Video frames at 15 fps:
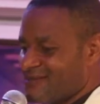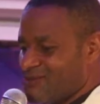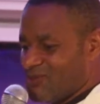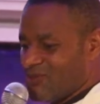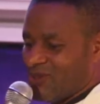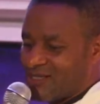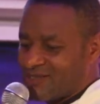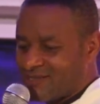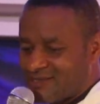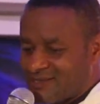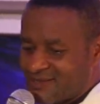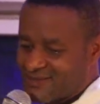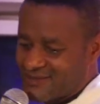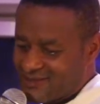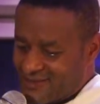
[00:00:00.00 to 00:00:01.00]
do
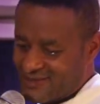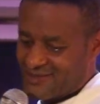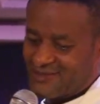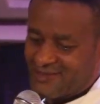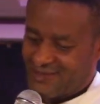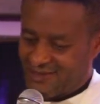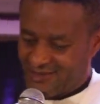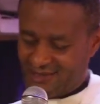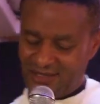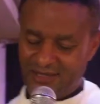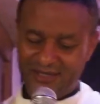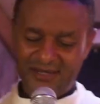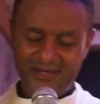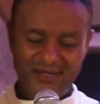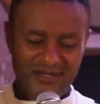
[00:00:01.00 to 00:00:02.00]
what?
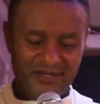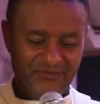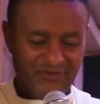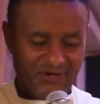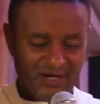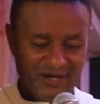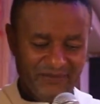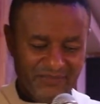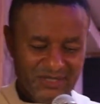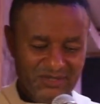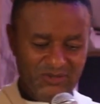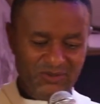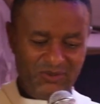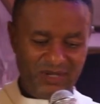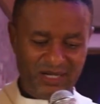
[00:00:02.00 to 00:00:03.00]
If you love me,
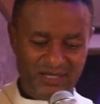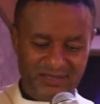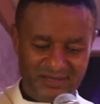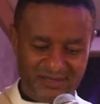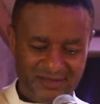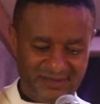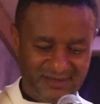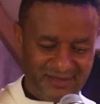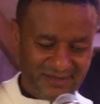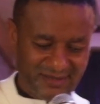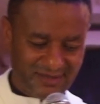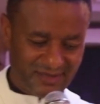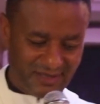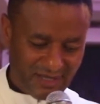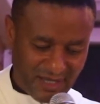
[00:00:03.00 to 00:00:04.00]
do what?
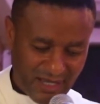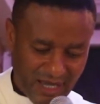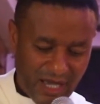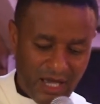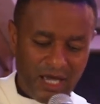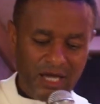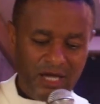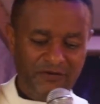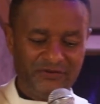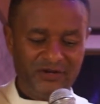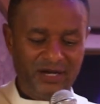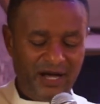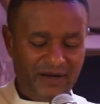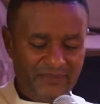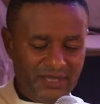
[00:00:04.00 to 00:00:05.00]
If
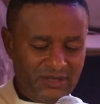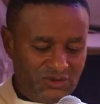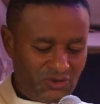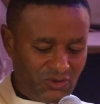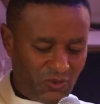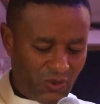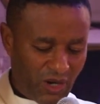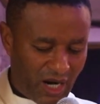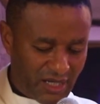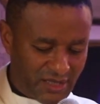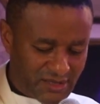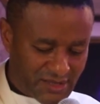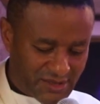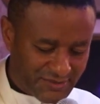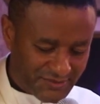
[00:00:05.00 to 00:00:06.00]
you love me, do
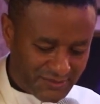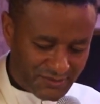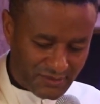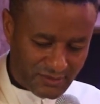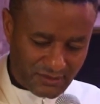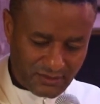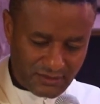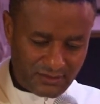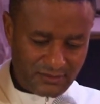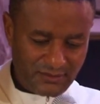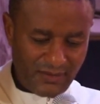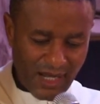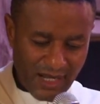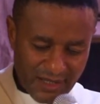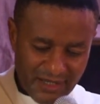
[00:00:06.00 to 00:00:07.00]
what?
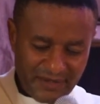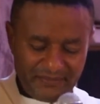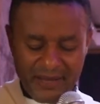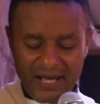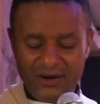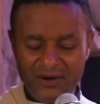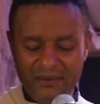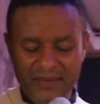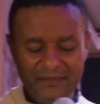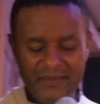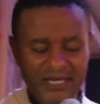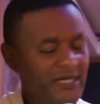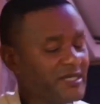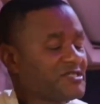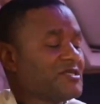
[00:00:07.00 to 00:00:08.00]
Keep my
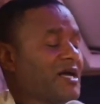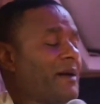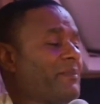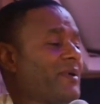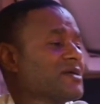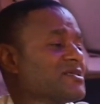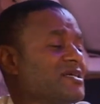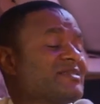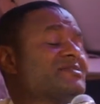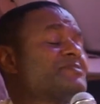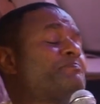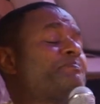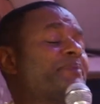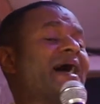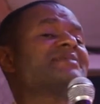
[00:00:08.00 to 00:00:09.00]
commandment. It's not possible.
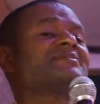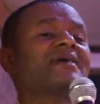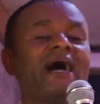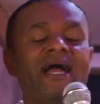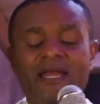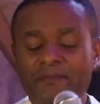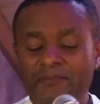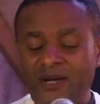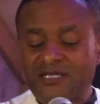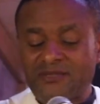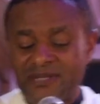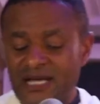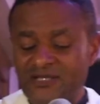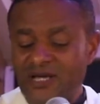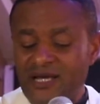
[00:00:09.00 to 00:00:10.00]
It's practically
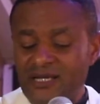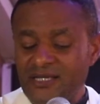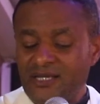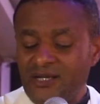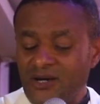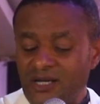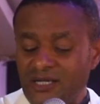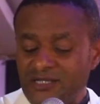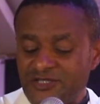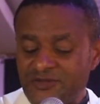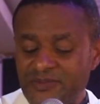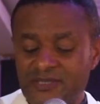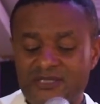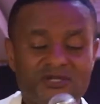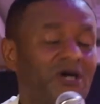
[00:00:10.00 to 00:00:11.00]
impossible. That's why I need the Holy
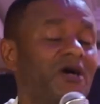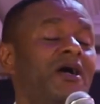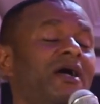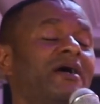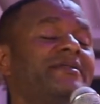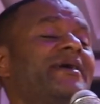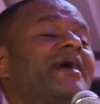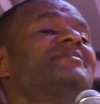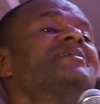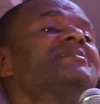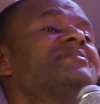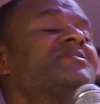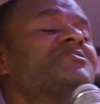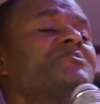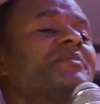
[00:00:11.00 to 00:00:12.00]
Spirit. So the angel
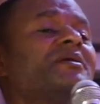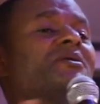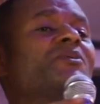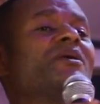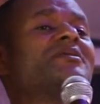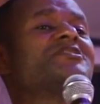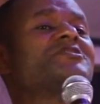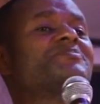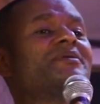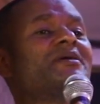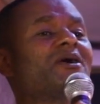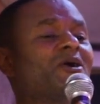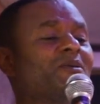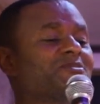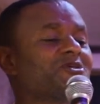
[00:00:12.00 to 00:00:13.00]
said to Mary, when the
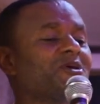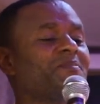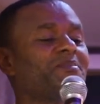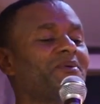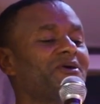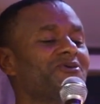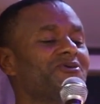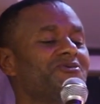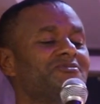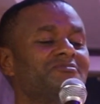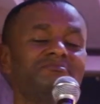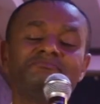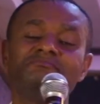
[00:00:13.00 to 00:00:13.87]
Spirit comes upon you,